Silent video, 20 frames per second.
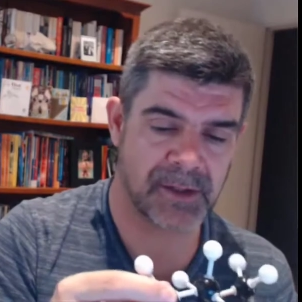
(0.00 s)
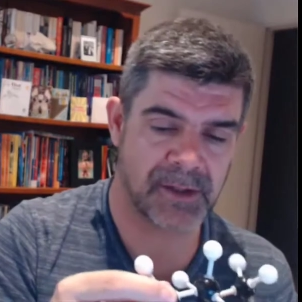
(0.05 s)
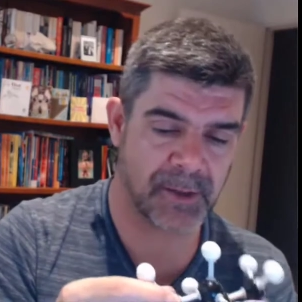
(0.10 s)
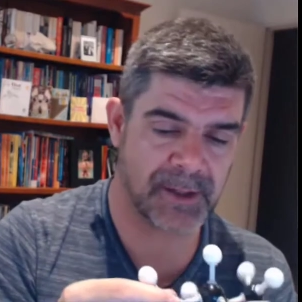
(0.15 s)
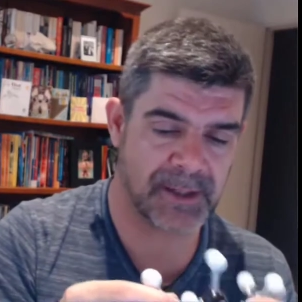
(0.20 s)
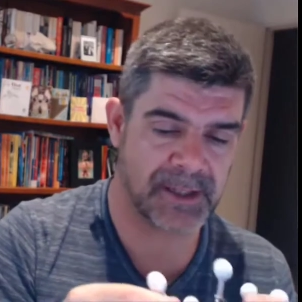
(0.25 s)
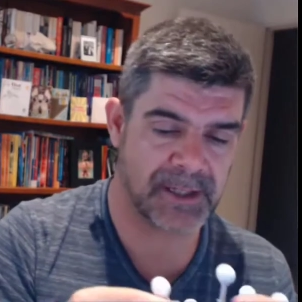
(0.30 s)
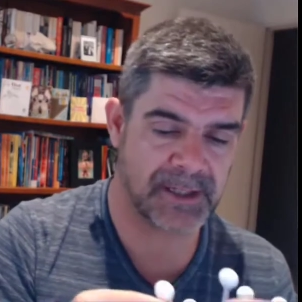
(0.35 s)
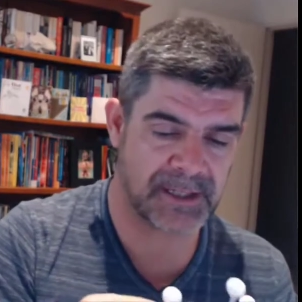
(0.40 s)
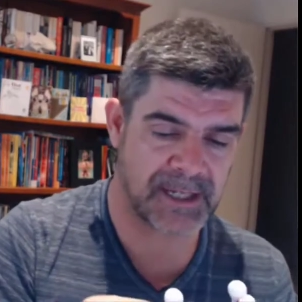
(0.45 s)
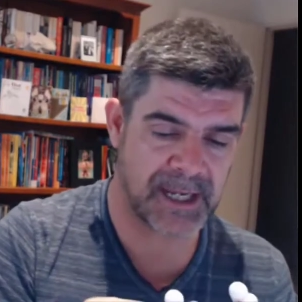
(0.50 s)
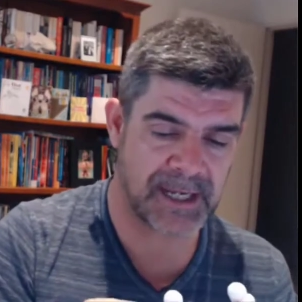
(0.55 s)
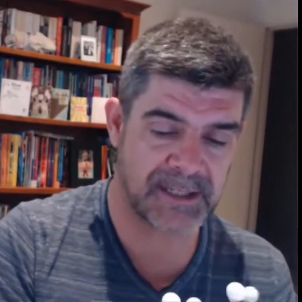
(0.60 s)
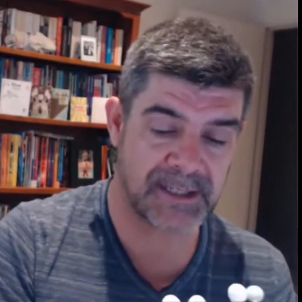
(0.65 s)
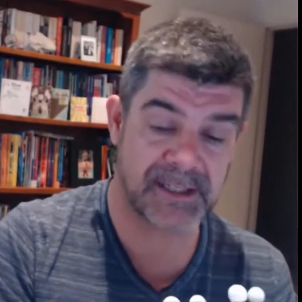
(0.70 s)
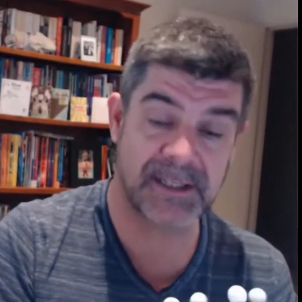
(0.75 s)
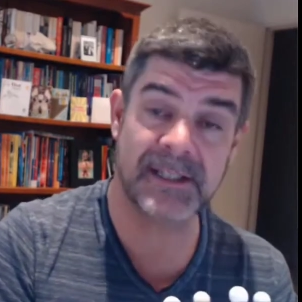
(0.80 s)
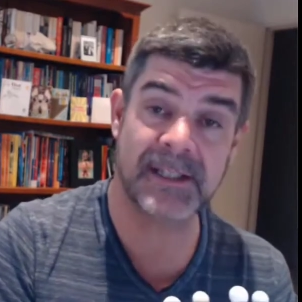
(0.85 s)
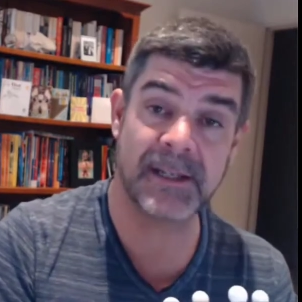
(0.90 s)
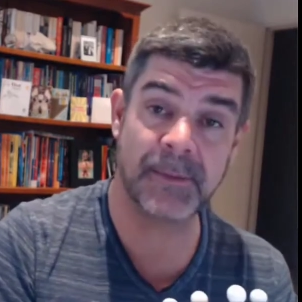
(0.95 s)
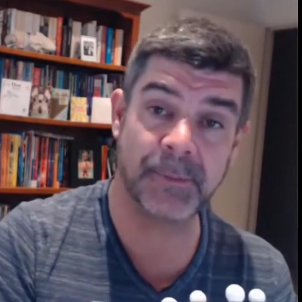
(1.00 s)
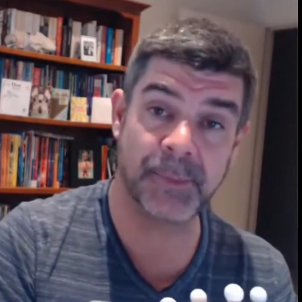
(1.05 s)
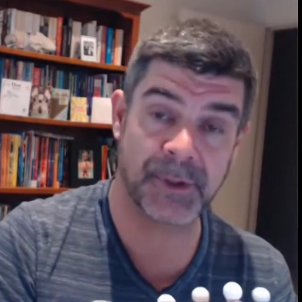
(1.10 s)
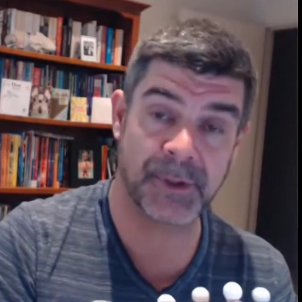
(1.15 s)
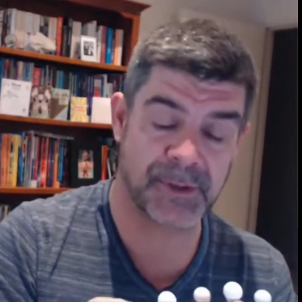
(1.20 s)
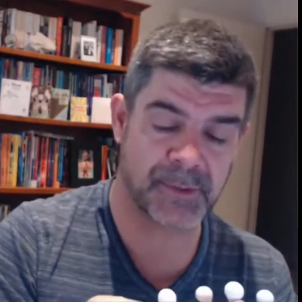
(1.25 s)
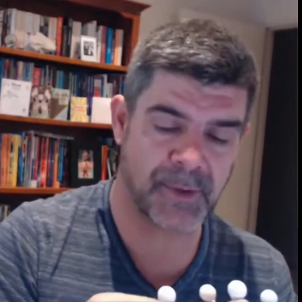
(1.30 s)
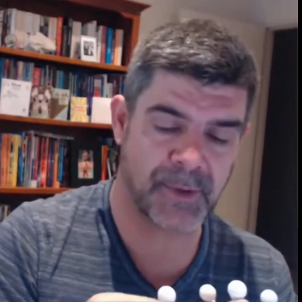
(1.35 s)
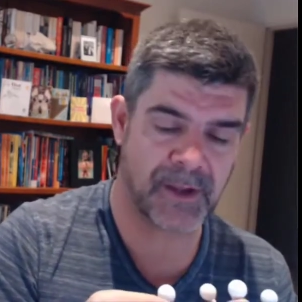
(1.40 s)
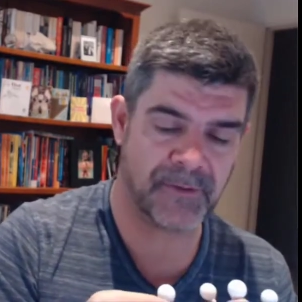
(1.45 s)
So in this case, the
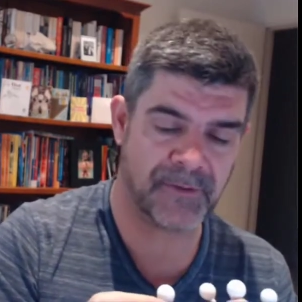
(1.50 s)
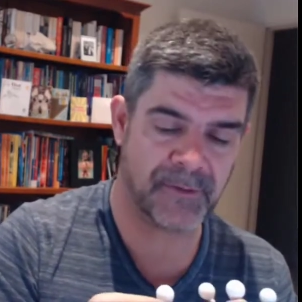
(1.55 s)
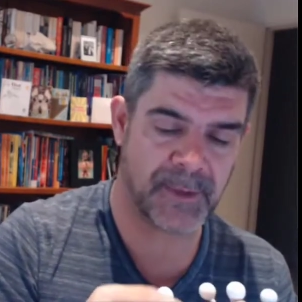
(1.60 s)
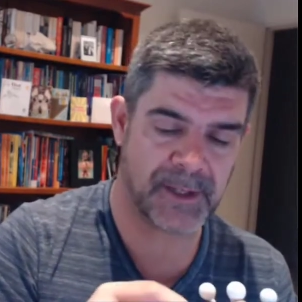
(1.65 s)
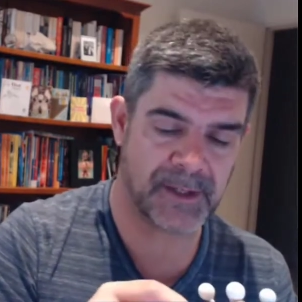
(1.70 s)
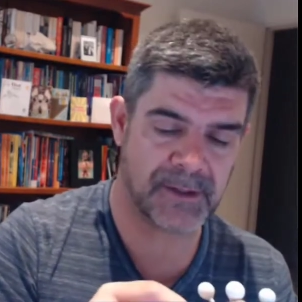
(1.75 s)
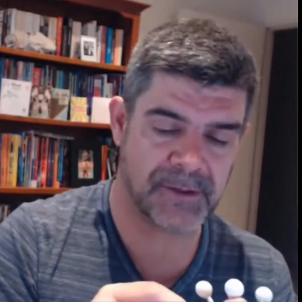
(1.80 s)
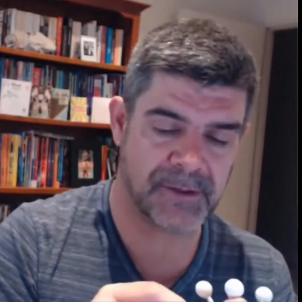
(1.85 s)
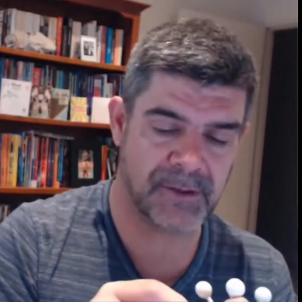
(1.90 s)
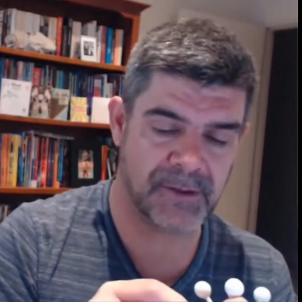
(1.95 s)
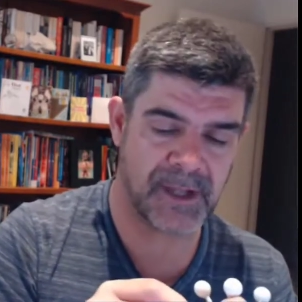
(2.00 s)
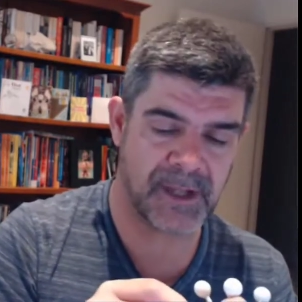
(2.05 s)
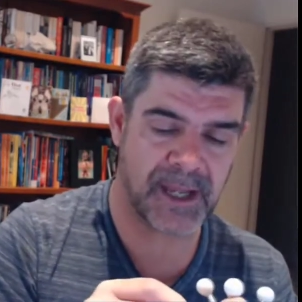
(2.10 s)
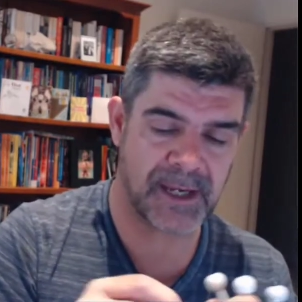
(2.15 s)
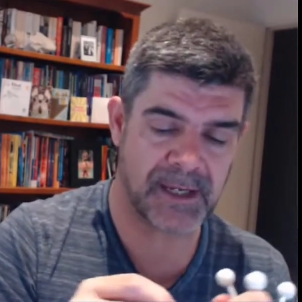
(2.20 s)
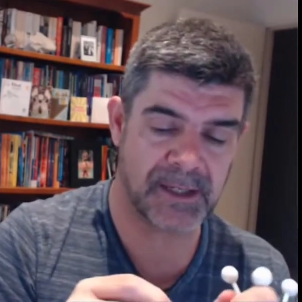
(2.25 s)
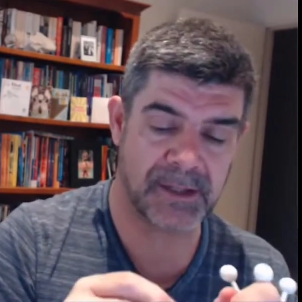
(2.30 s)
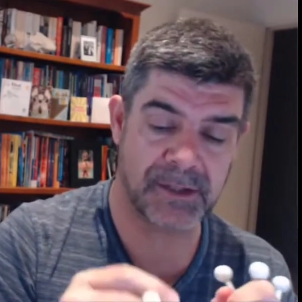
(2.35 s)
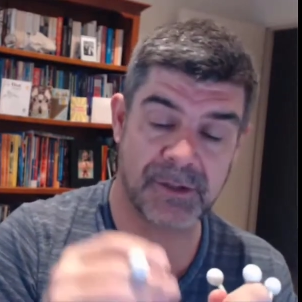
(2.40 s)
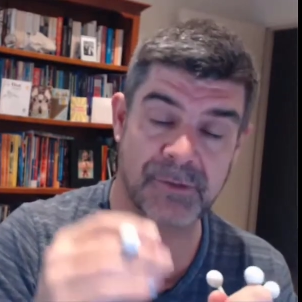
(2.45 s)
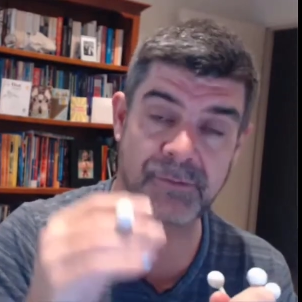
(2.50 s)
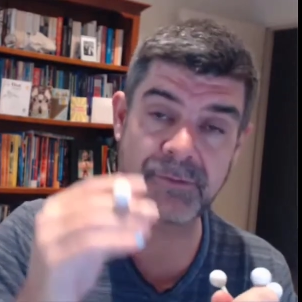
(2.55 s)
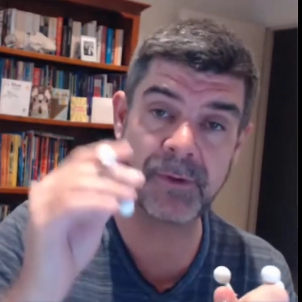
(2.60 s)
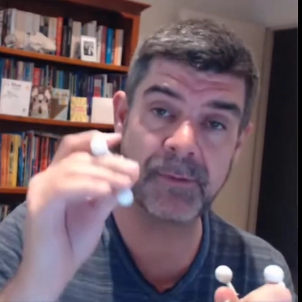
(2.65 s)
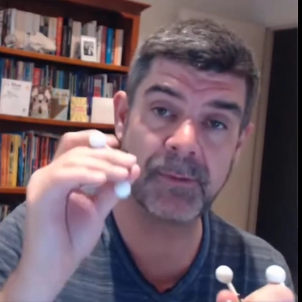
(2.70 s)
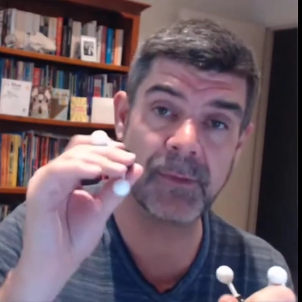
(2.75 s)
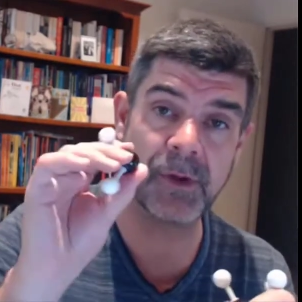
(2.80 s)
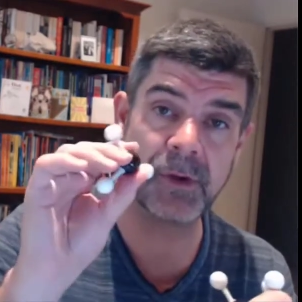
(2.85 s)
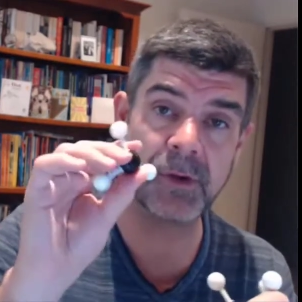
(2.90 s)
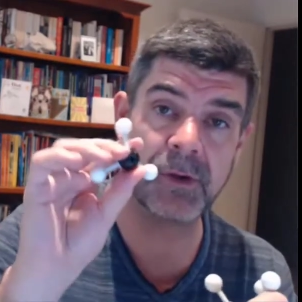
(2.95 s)
simplest way for me to do that is to
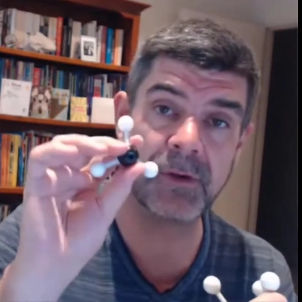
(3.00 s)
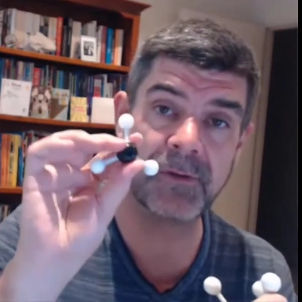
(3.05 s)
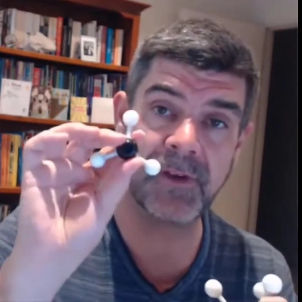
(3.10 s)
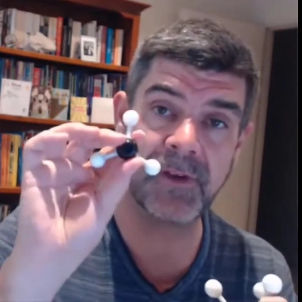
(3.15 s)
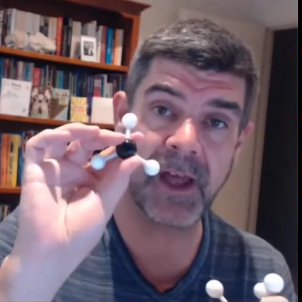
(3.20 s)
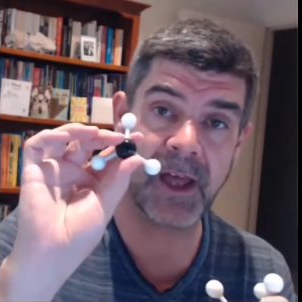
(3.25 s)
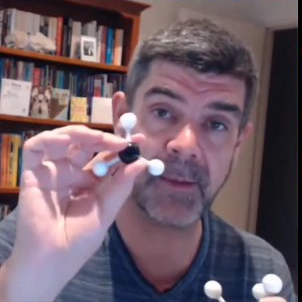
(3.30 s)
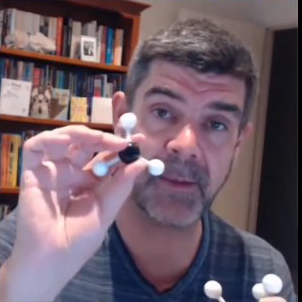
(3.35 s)
remove